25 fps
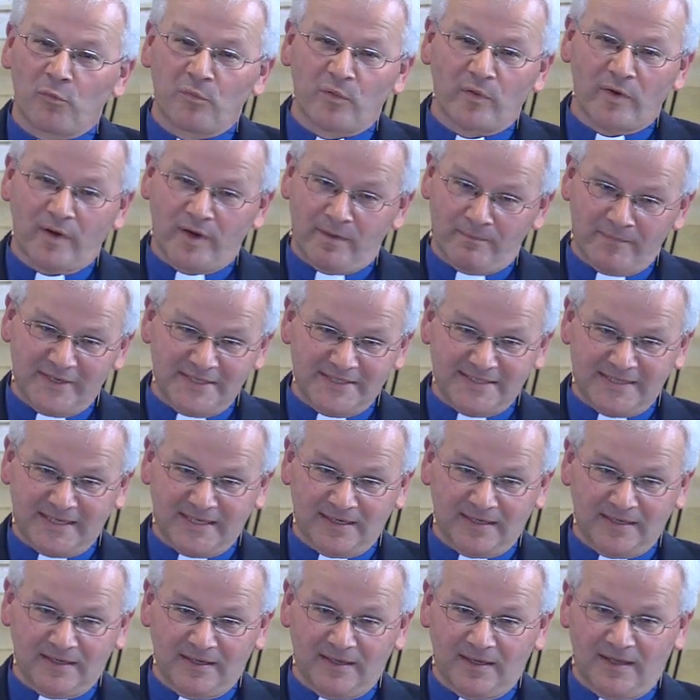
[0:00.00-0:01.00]
prayer
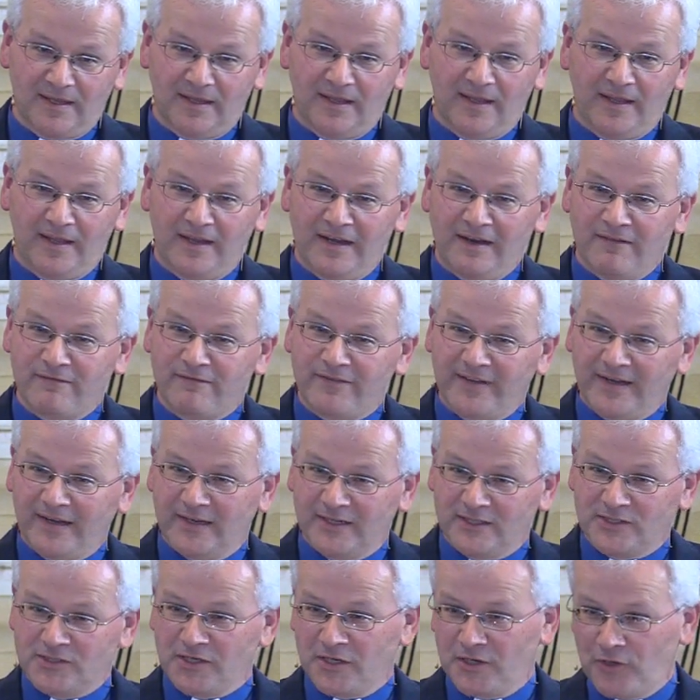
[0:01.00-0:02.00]
meeting in a
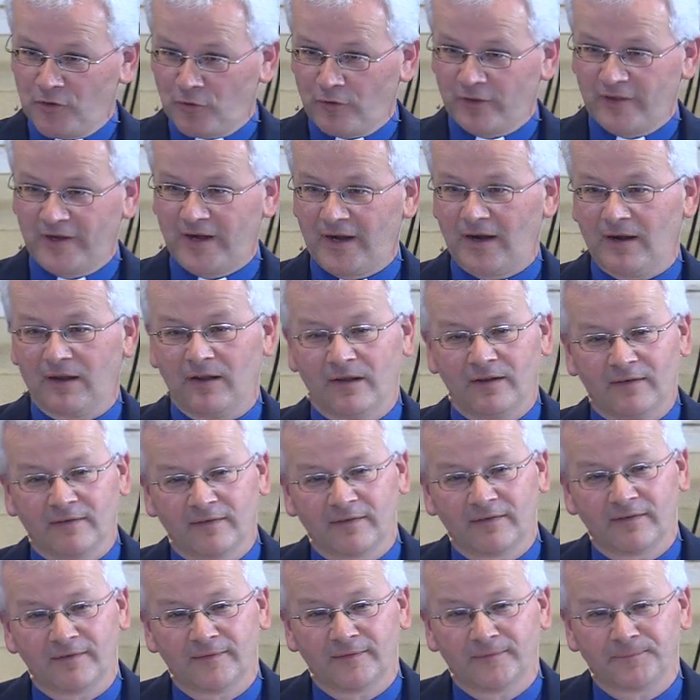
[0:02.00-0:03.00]
village in Northern
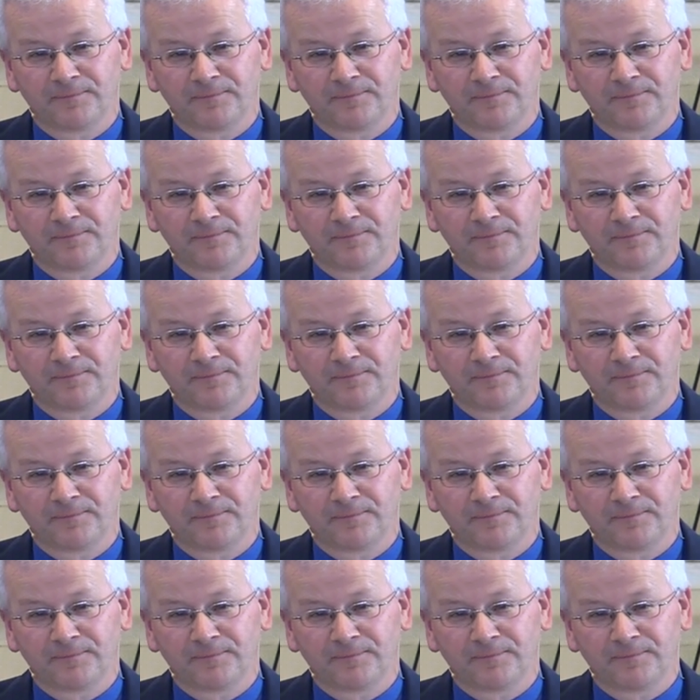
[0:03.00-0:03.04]
Ireland.